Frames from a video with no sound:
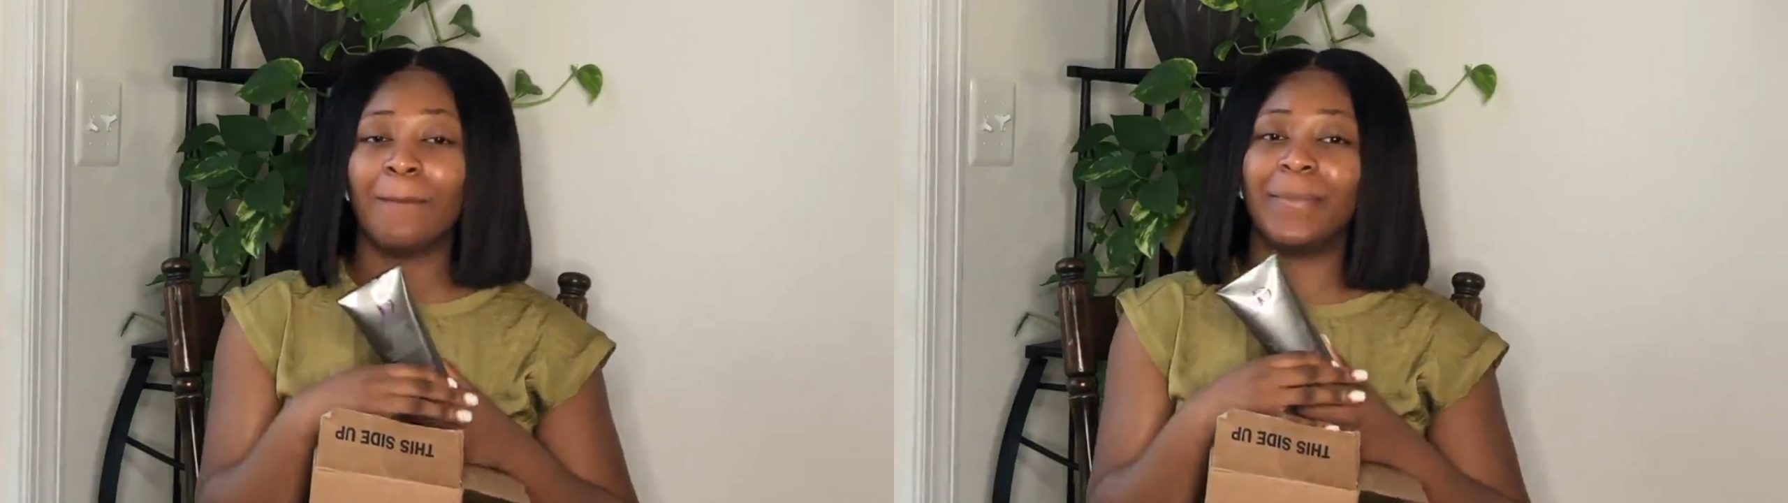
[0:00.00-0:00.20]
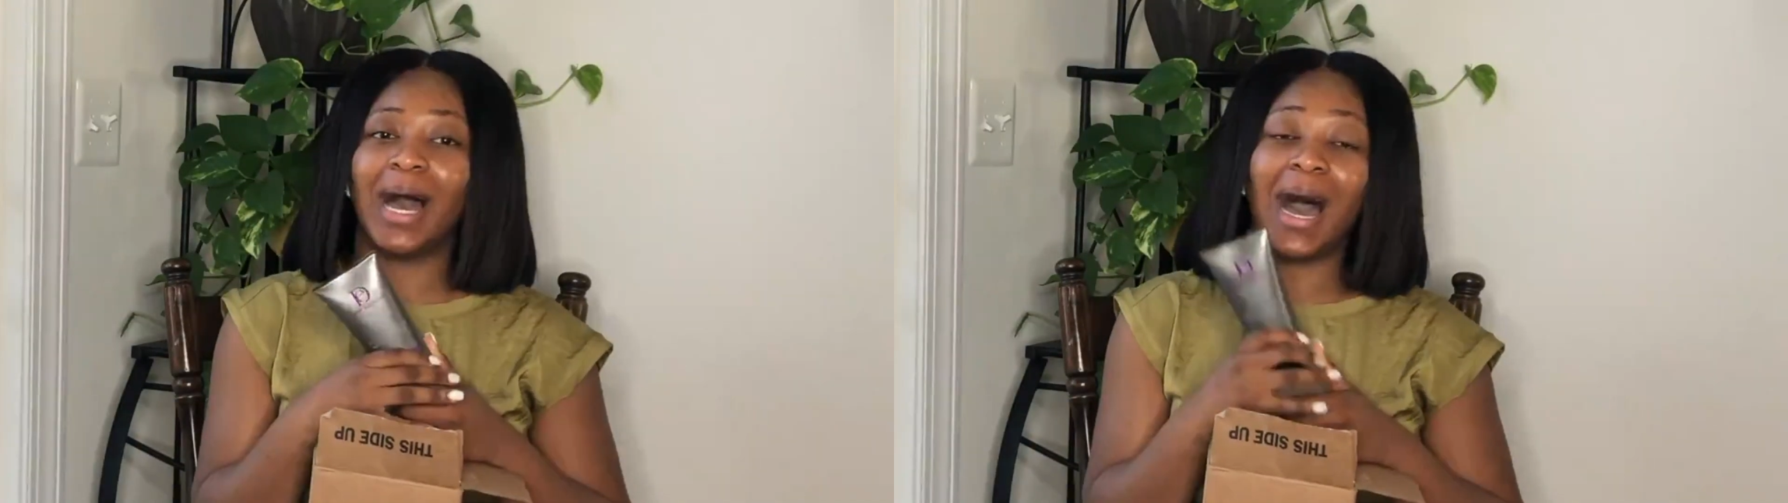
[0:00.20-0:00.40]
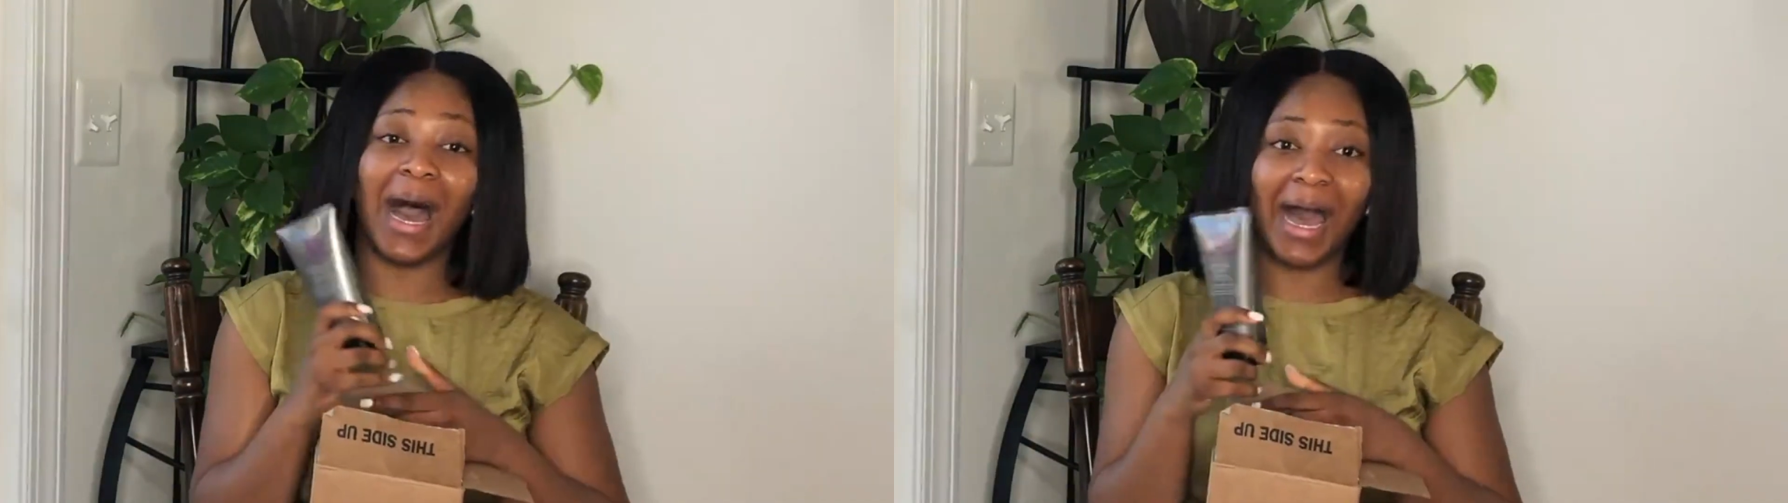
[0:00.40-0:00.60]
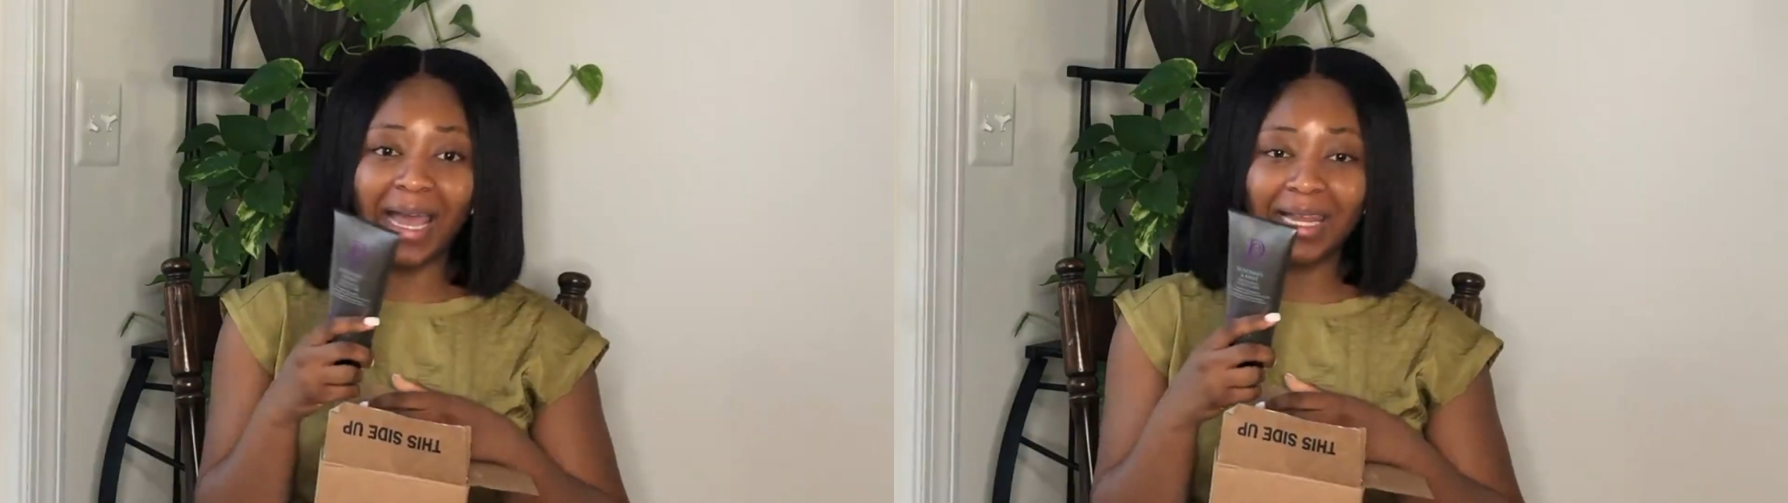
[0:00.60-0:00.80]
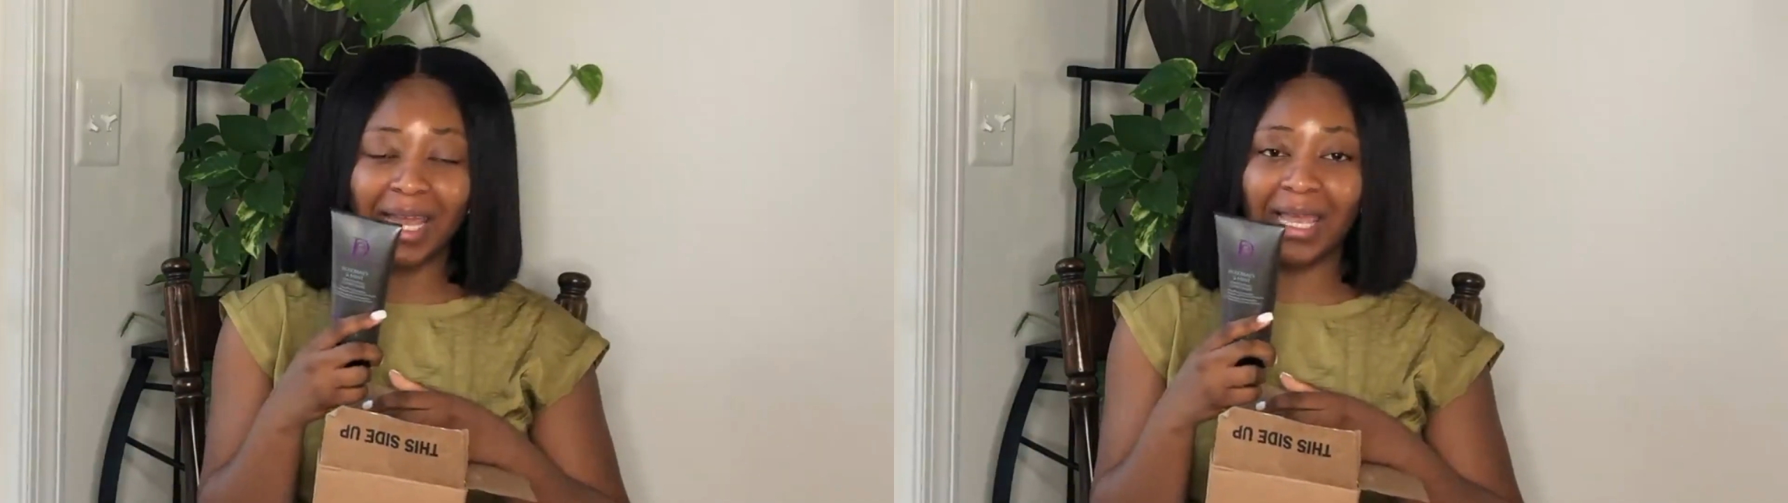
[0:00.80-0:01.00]
but
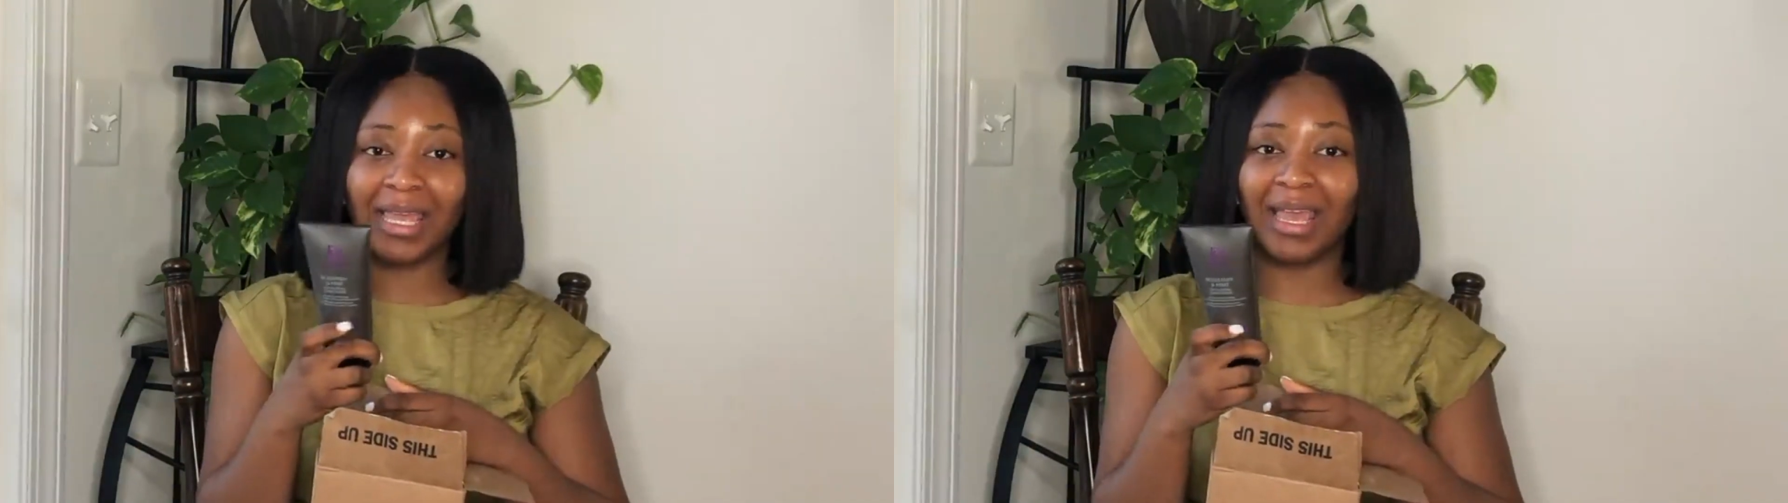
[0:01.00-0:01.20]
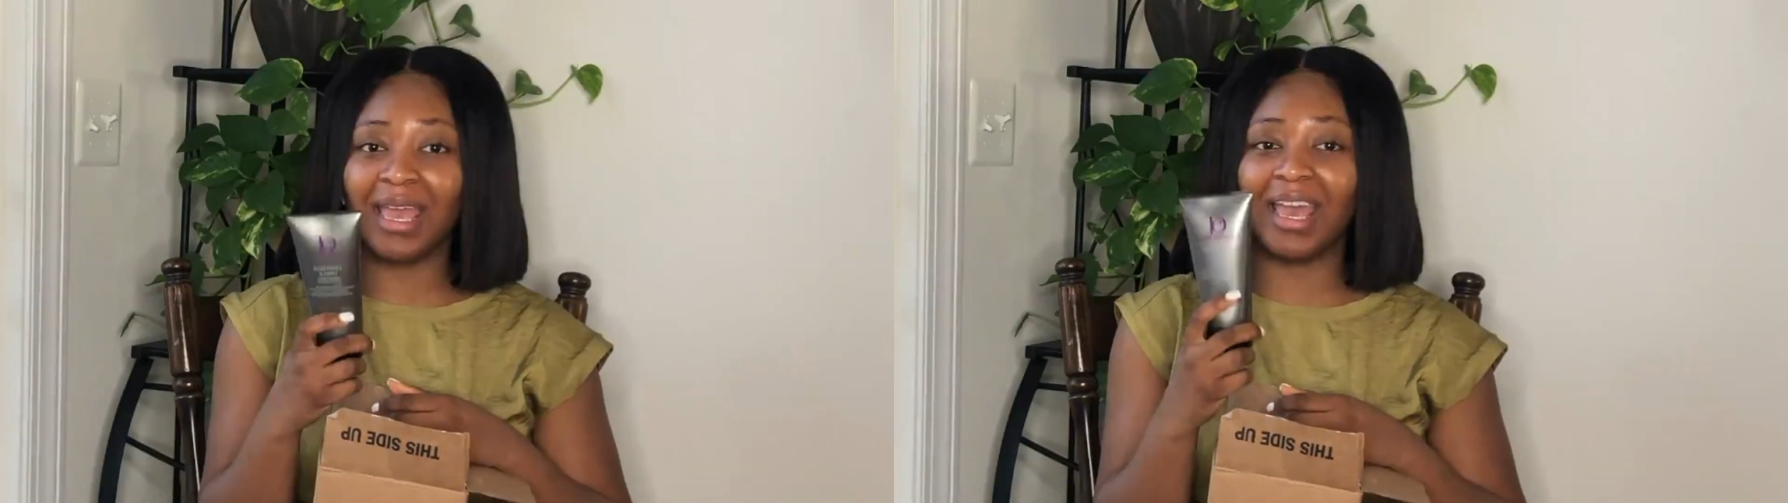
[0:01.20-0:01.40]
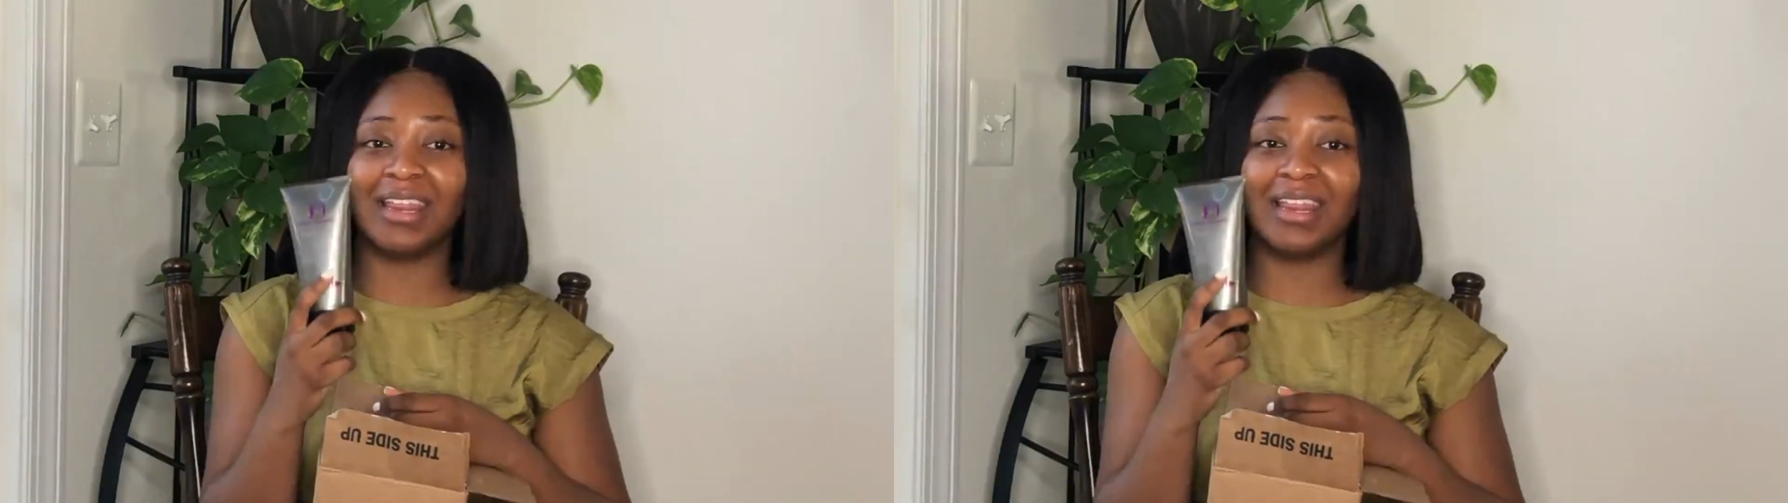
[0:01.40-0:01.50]
I like it,